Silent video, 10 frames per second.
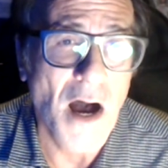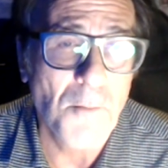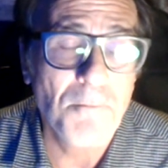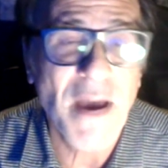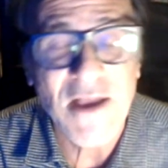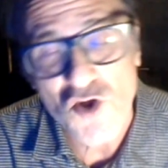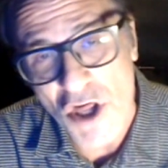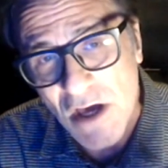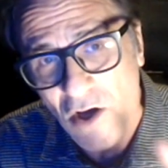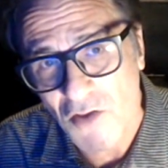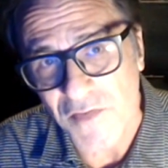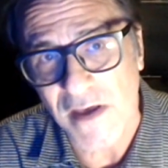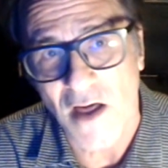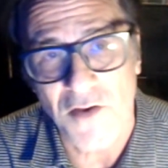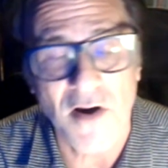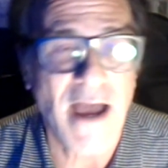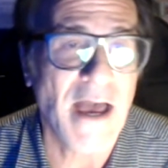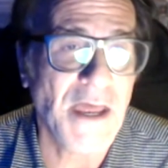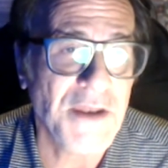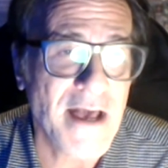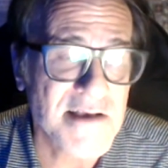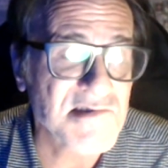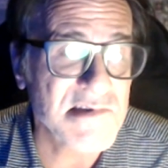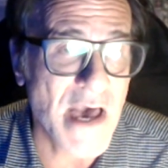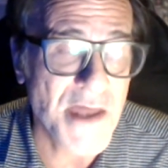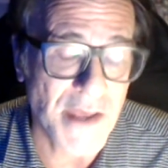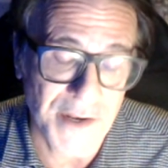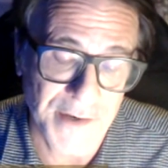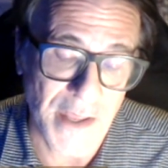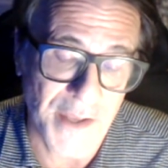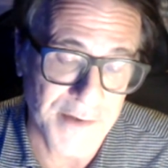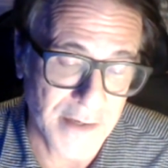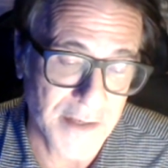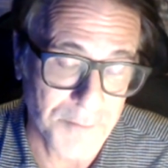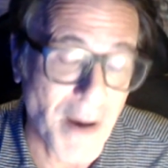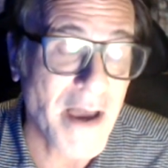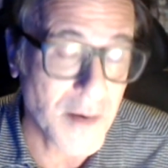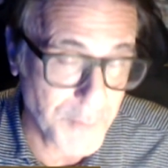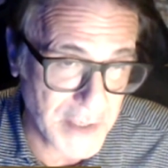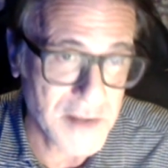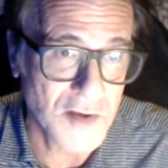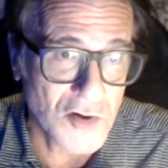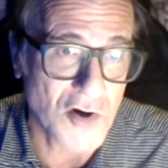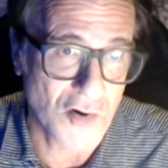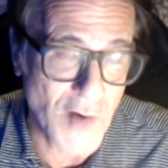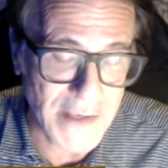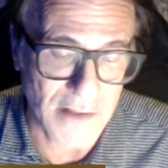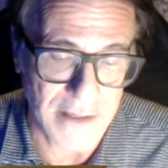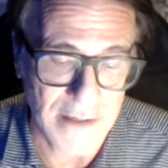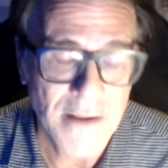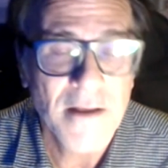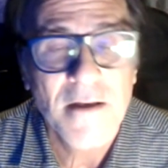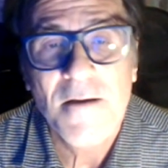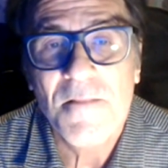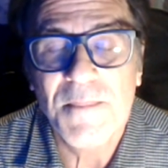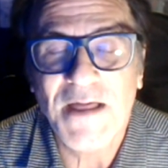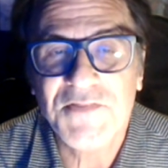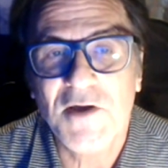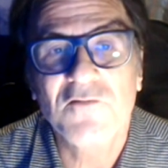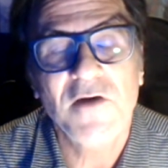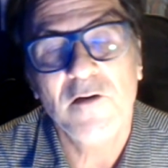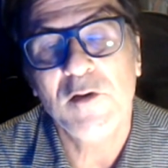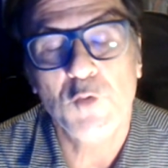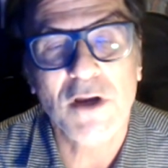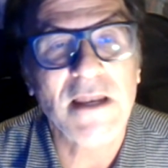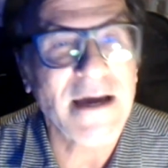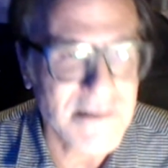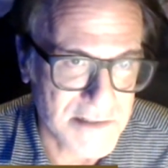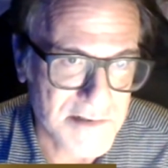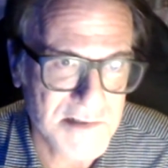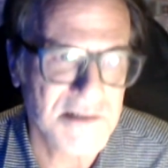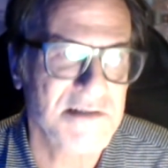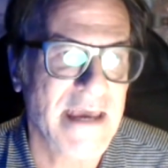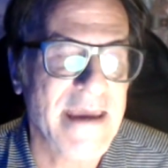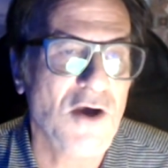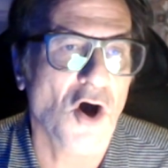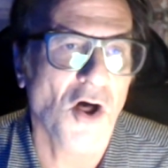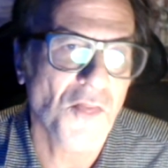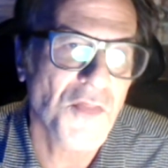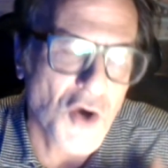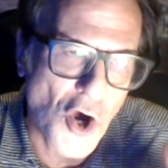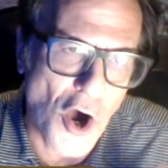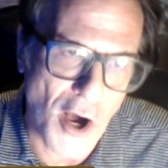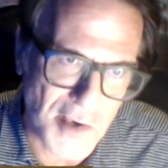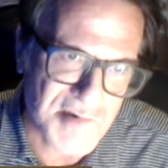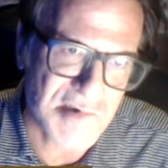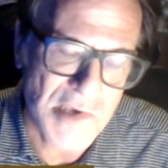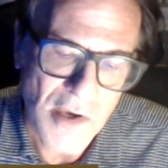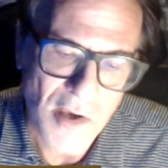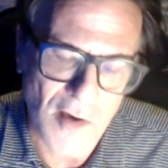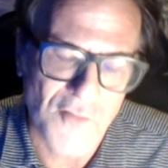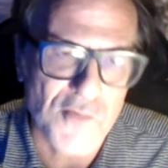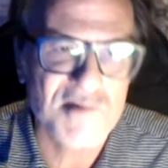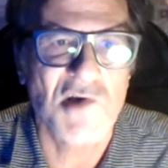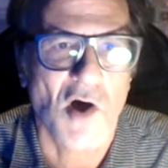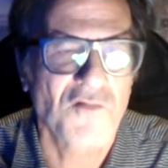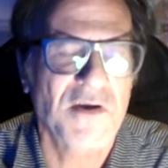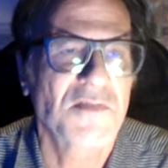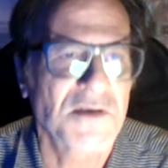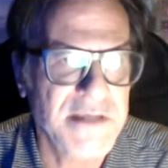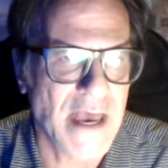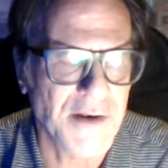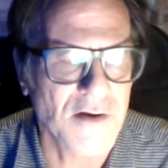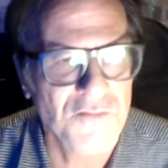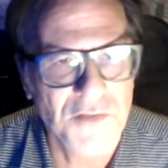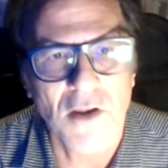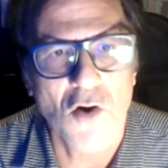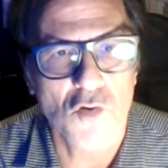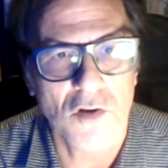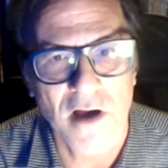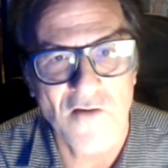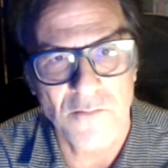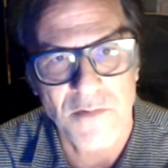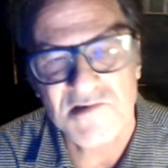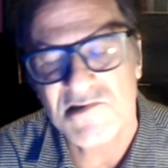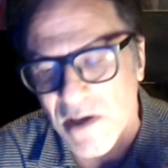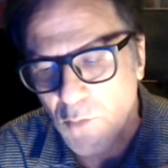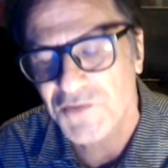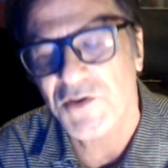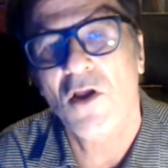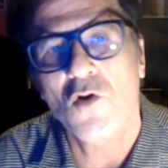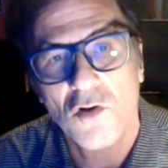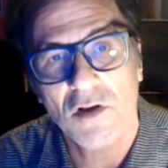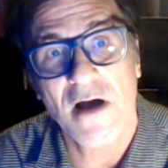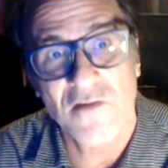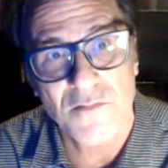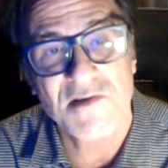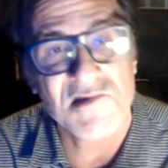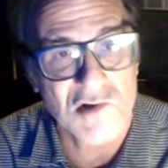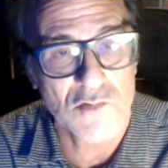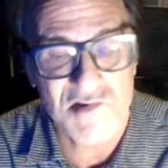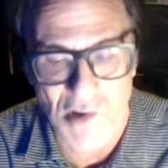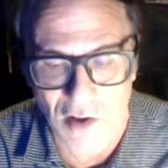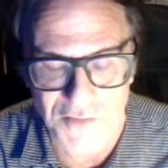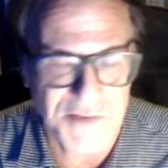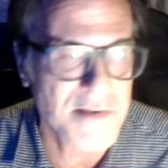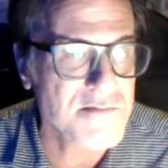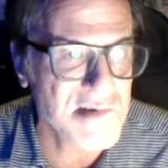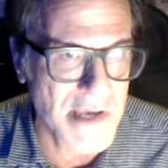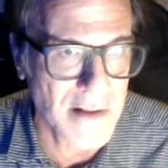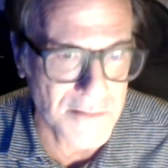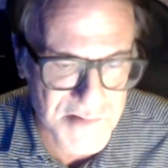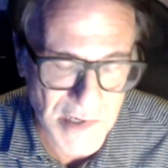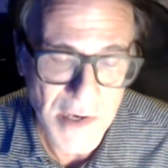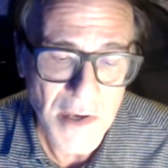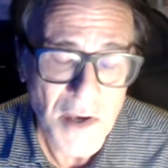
Beijing, on the other hand, has said, and in my opinion, correctly, that they're very reluctant to take on the cost of resolving the debt of the local governments. They want the local governments to resolve it themselves.